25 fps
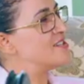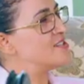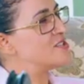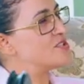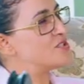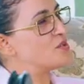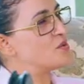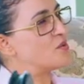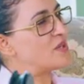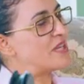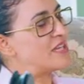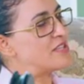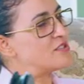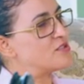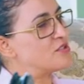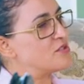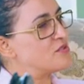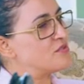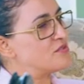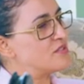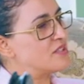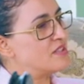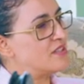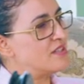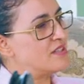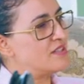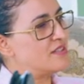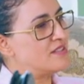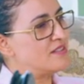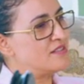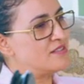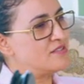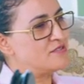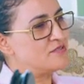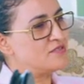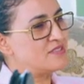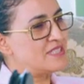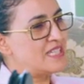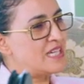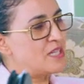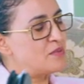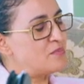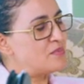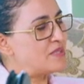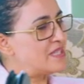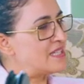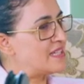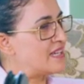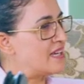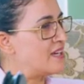Showcase of a
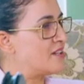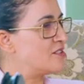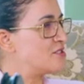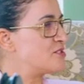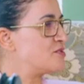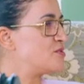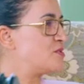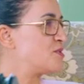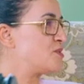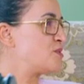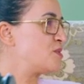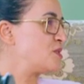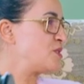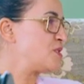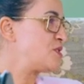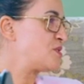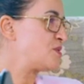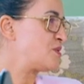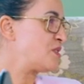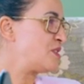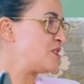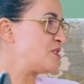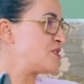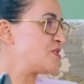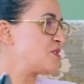VIP lounge for Rolls-Royce.